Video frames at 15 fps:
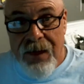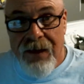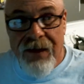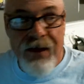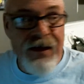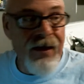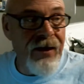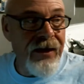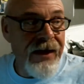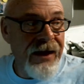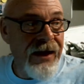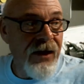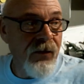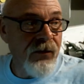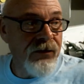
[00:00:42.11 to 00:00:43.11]

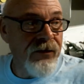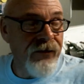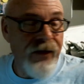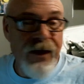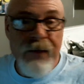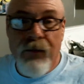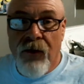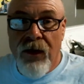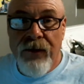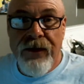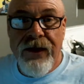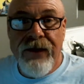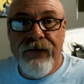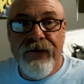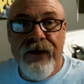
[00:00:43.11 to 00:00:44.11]
and it was a very
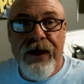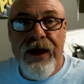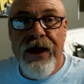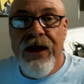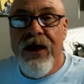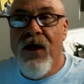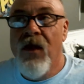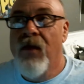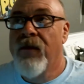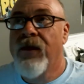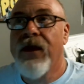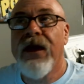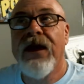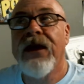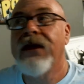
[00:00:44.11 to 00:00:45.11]
primitive video,
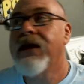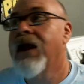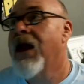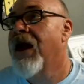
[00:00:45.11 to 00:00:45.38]
but